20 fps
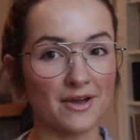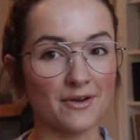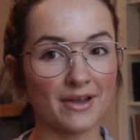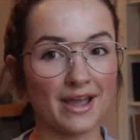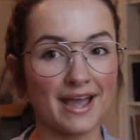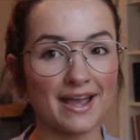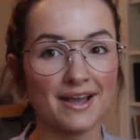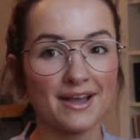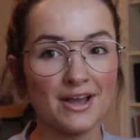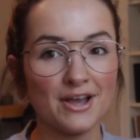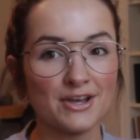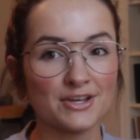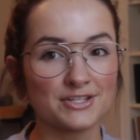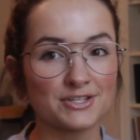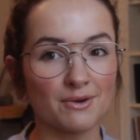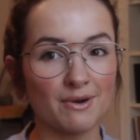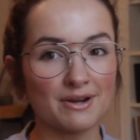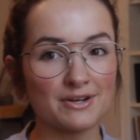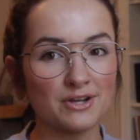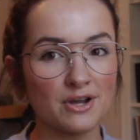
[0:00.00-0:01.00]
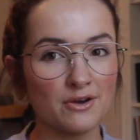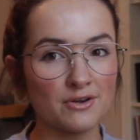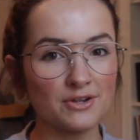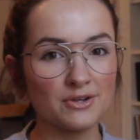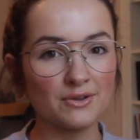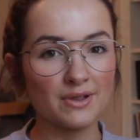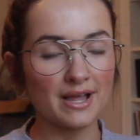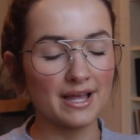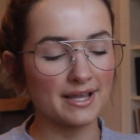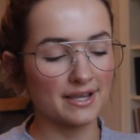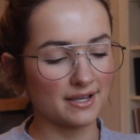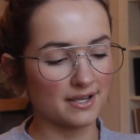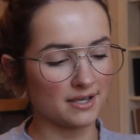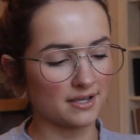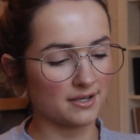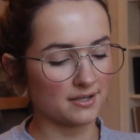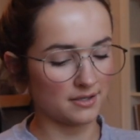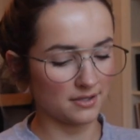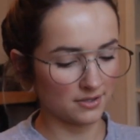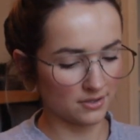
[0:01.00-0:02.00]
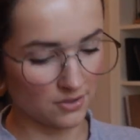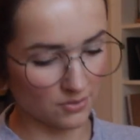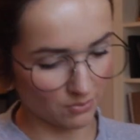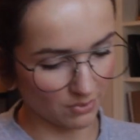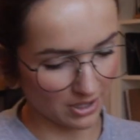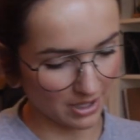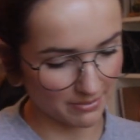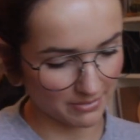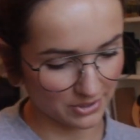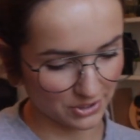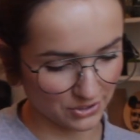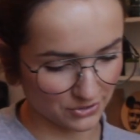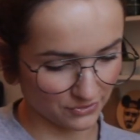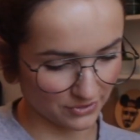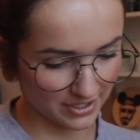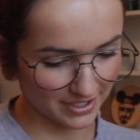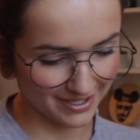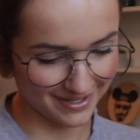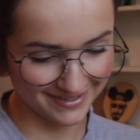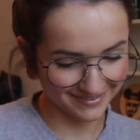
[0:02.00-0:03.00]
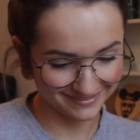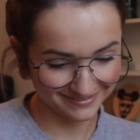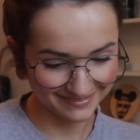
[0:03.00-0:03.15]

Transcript: Okay, so I know you like, well, let me just read.